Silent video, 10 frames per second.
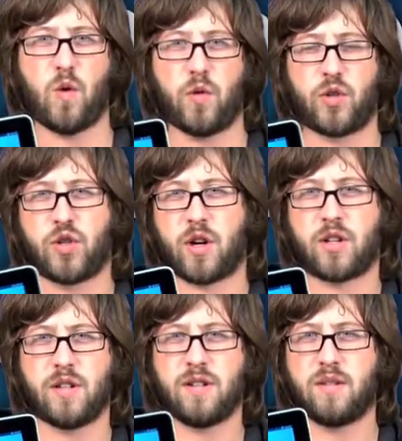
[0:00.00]
folder
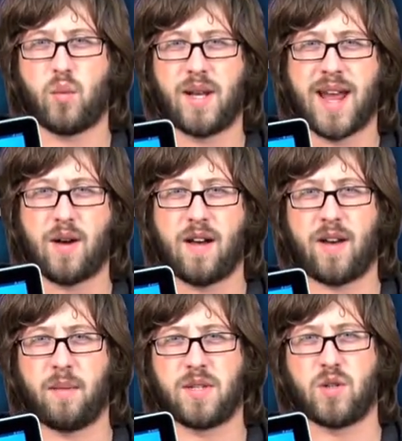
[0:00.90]
structures. We now have
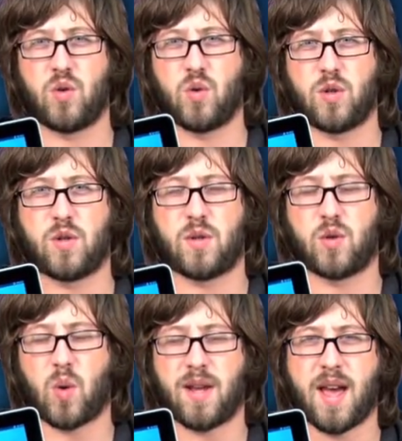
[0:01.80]
up to
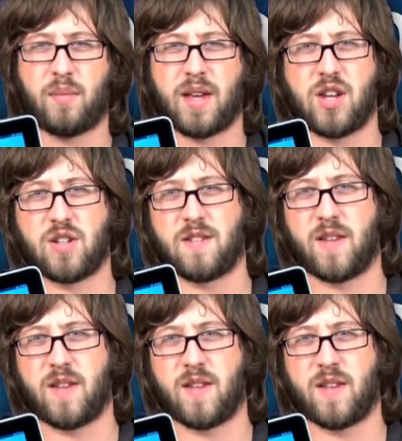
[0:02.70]
20 applications